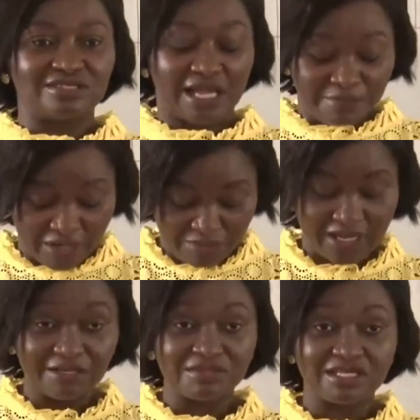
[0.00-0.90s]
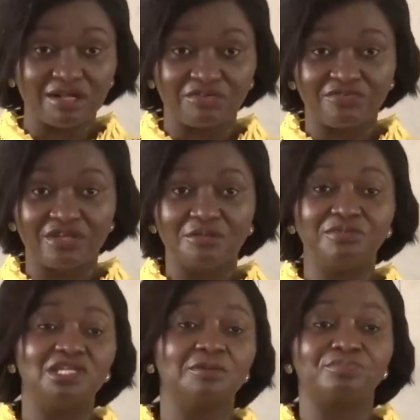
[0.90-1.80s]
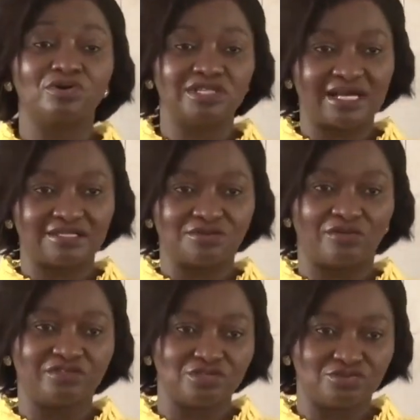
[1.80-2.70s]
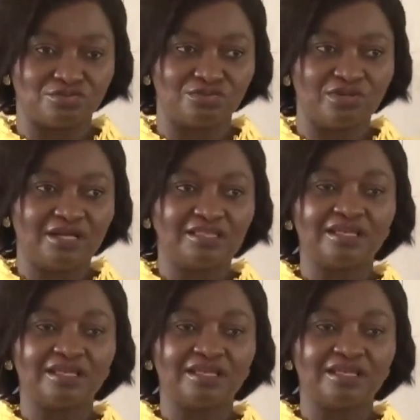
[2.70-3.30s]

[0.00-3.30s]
of Sabariman himself being a product of this school,